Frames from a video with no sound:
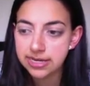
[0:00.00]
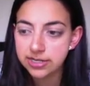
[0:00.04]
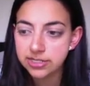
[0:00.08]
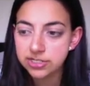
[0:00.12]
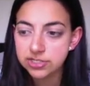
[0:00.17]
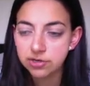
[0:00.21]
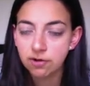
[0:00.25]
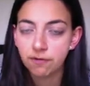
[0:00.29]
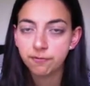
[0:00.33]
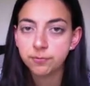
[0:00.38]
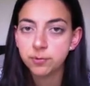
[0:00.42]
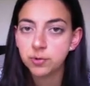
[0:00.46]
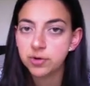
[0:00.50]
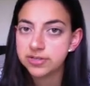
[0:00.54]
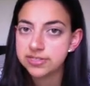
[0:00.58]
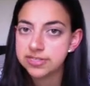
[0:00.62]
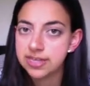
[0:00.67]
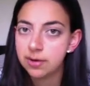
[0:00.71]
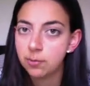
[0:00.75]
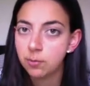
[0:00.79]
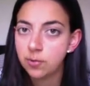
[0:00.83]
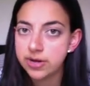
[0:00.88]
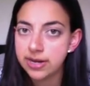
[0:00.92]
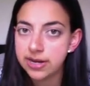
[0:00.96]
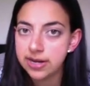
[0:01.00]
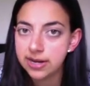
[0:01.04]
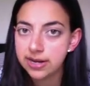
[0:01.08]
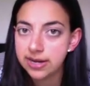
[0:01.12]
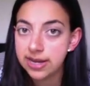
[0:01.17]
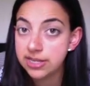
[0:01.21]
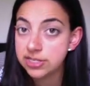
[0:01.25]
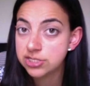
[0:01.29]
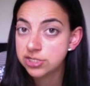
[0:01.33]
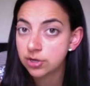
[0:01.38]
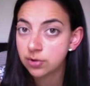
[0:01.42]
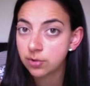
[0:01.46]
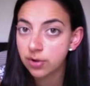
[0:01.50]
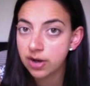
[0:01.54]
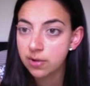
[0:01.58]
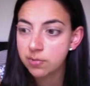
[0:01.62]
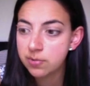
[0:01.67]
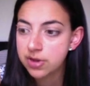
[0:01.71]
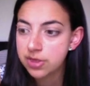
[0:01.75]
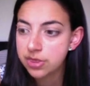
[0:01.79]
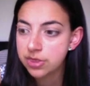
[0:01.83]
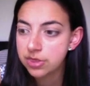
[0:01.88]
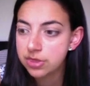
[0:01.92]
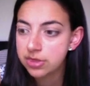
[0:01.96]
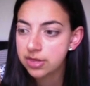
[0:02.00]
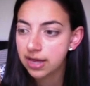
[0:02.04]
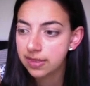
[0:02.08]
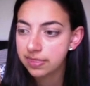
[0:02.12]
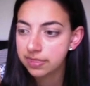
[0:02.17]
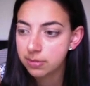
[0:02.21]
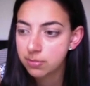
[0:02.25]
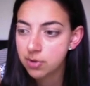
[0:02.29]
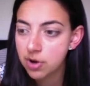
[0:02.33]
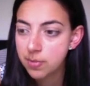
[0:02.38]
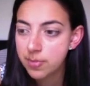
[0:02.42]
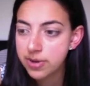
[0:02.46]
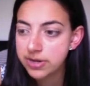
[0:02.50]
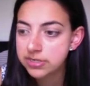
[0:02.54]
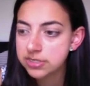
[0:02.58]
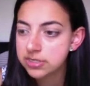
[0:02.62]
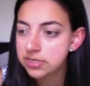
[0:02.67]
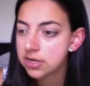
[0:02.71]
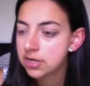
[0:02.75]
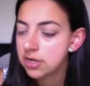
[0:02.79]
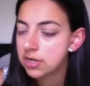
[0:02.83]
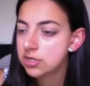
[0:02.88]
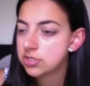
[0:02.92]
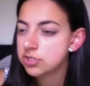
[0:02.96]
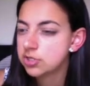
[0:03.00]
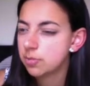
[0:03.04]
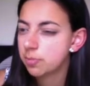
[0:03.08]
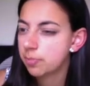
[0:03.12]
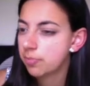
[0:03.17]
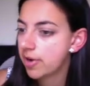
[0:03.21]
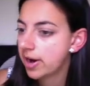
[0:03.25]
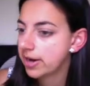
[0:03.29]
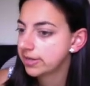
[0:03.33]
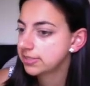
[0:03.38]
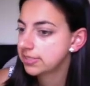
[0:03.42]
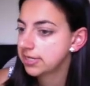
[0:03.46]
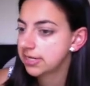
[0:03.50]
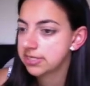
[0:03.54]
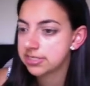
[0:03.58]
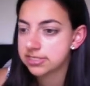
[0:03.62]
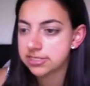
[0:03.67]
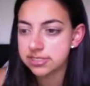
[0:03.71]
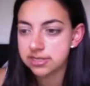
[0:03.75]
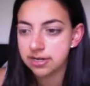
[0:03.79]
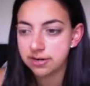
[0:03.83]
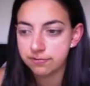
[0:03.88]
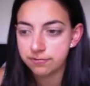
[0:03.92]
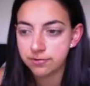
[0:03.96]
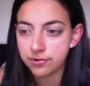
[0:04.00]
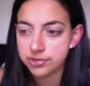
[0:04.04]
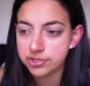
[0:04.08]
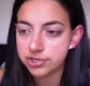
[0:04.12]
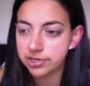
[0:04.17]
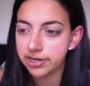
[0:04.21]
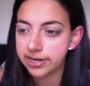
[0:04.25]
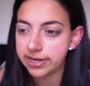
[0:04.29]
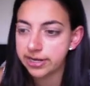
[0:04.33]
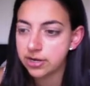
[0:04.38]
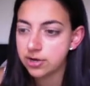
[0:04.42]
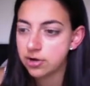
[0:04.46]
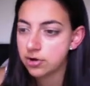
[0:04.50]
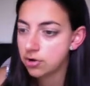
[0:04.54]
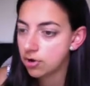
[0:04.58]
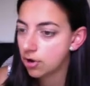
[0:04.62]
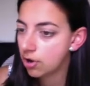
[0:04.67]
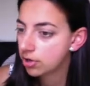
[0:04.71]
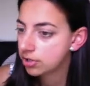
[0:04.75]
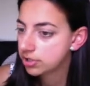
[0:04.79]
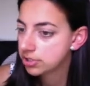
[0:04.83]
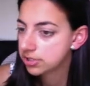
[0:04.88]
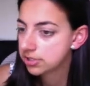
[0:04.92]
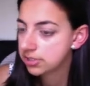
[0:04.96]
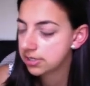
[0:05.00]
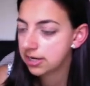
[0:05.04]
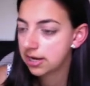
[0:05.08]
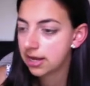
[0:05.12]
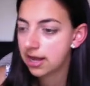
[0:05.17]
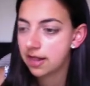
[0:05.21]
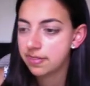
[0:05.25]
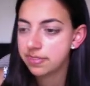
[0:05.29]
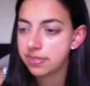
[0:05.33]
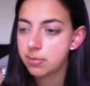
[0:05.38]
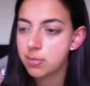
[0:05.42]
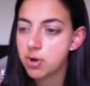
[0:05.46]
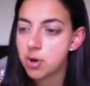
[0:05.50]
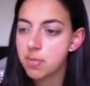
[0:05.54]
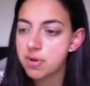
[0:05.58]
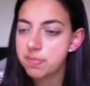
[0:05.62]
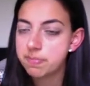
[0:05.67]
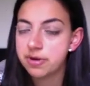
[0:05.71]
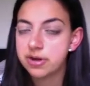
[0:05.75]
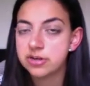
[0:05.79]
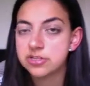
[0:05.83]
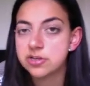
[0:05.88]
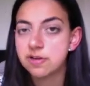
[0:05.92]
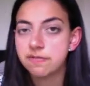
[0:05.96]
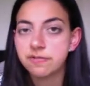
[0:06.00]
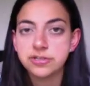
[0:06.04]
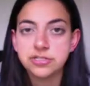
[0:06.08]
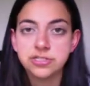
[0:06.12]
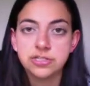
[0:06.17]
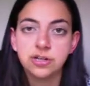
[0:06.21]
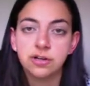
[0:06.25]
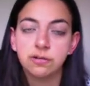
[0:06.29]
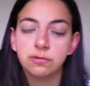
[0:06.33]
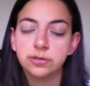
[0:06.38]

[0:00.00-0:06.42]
softwares that we integrate with at the moment. So Practice, unfortunately, not at the moment, but it's obviously